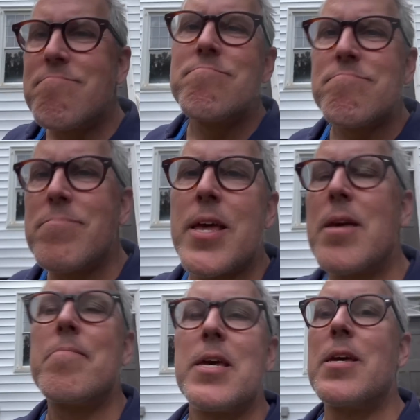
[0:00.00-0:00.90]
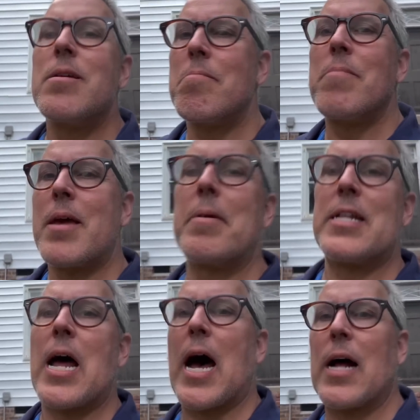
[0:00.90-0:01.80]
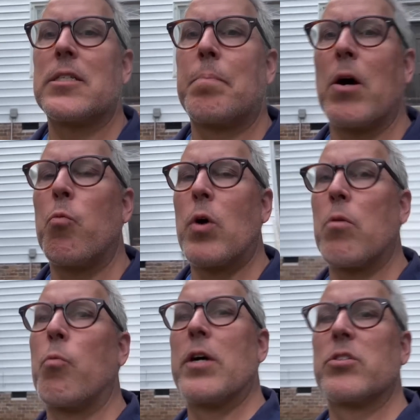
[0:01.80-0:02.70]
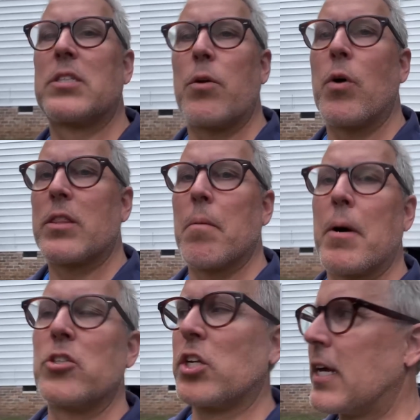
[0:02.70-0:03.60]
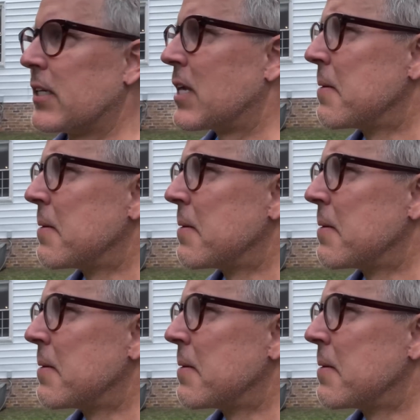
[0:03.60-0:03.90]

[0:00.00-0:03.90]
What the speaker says: maybe not, but we'll see what the budget is.